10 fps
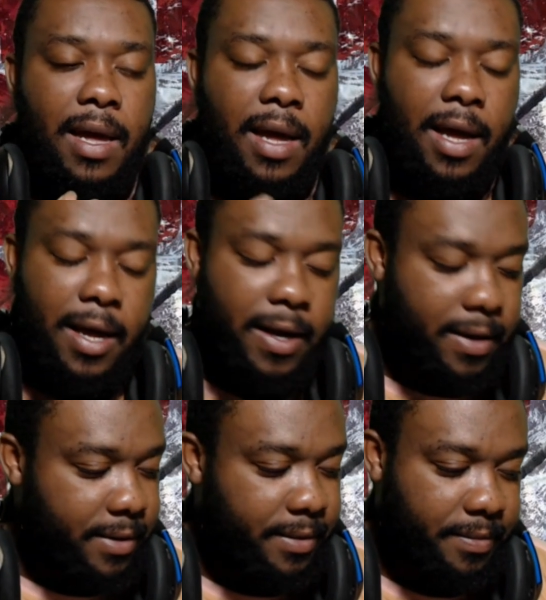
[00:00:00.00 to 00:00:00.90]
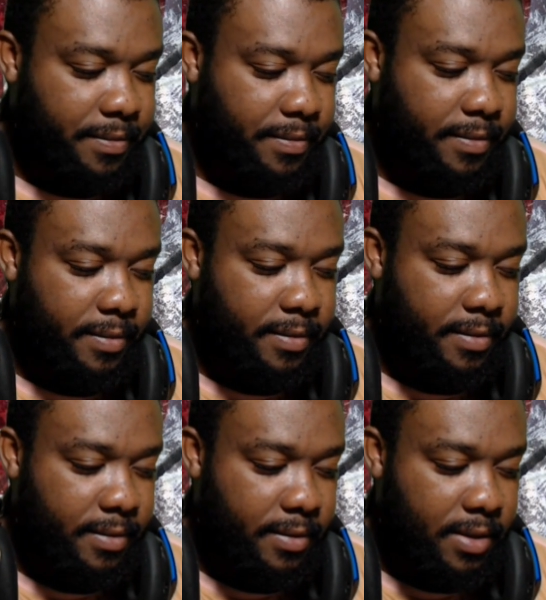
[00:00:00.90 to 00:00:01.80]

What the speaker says: Nothing is said.